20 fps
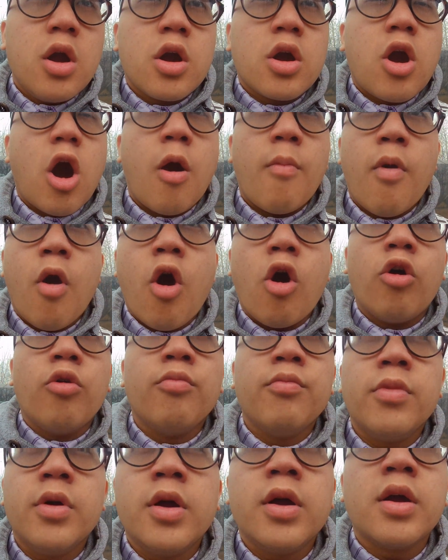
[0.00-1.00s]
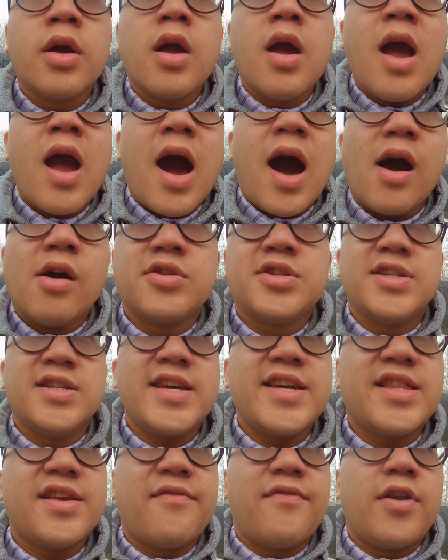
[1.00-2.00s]
come home I'll
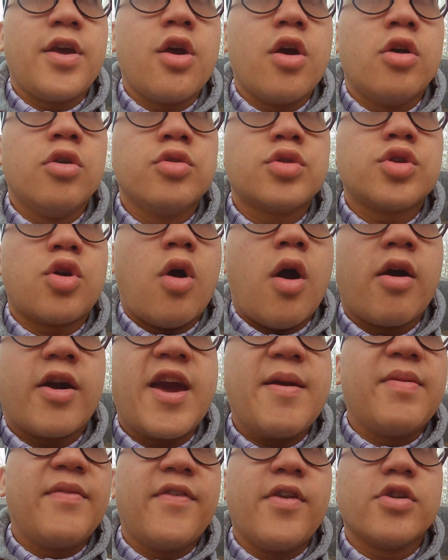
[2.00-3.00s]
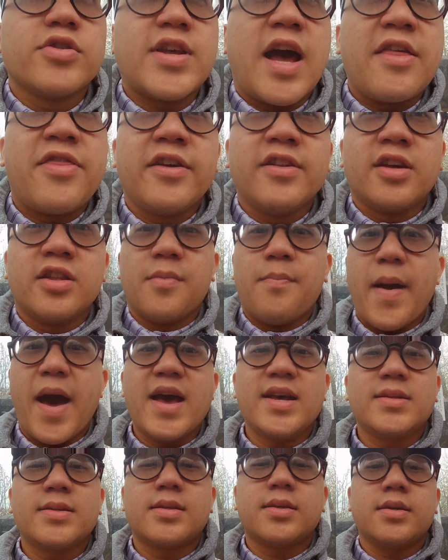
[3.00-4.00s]
delete the videos or I'll keep the videos that I think are the
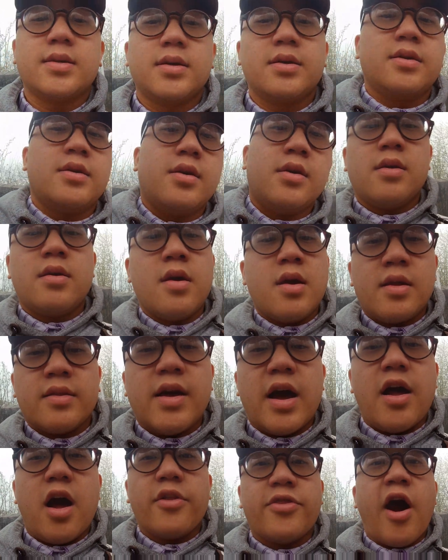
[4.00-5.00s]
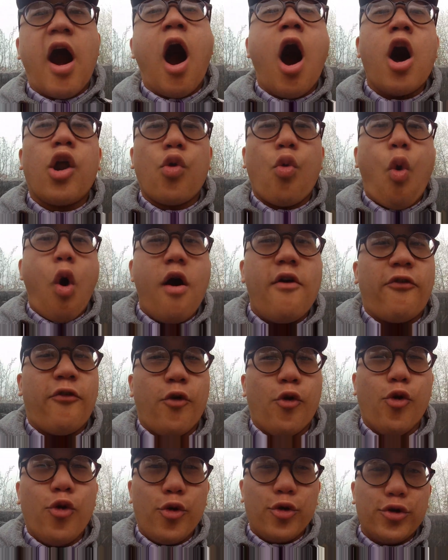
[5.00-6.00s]
best that, uh, that aren't
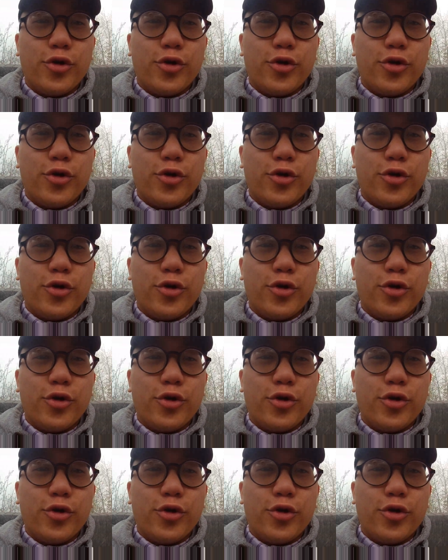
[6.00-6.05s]
waffle